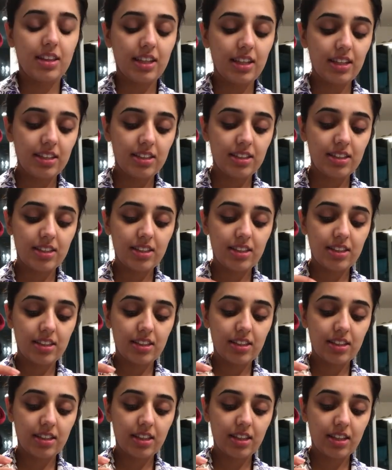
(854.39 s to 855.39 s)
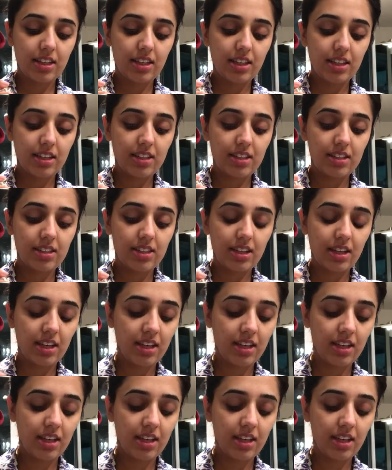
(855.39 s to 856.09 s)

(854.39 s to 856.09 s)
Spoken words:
This is...